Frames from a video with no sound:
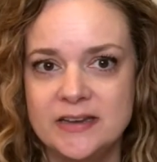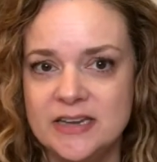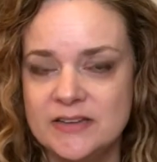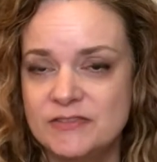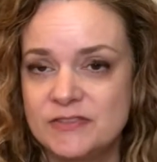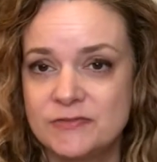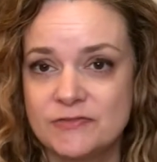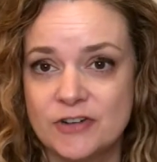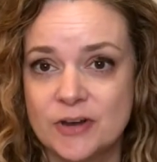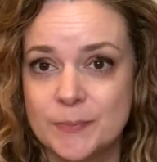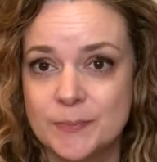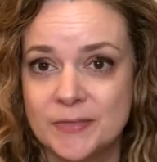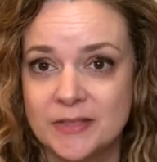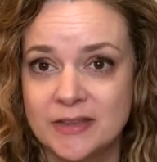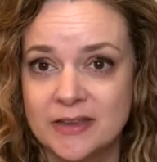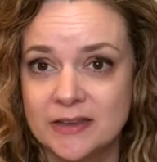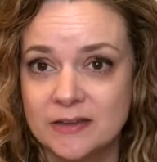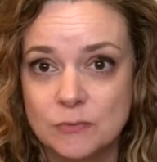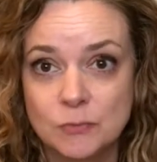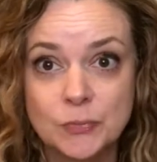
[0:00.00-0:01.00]
even from
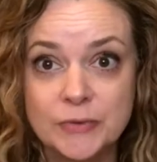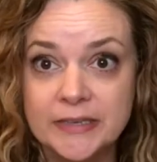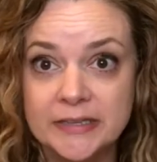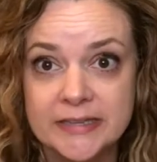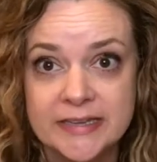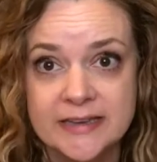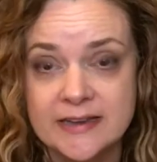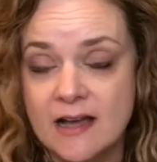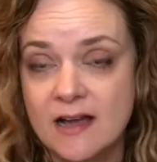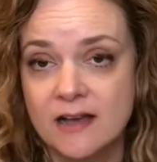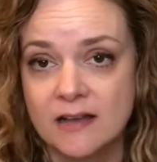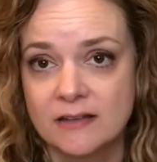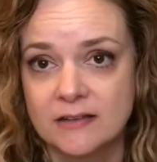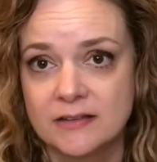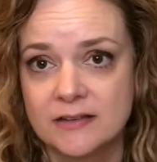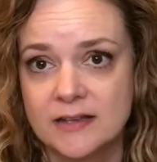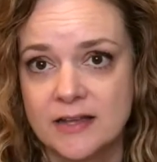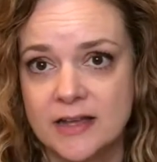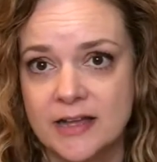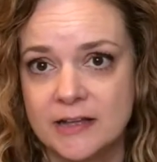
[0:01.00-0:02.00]
like really
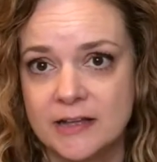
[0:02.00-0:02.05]
young,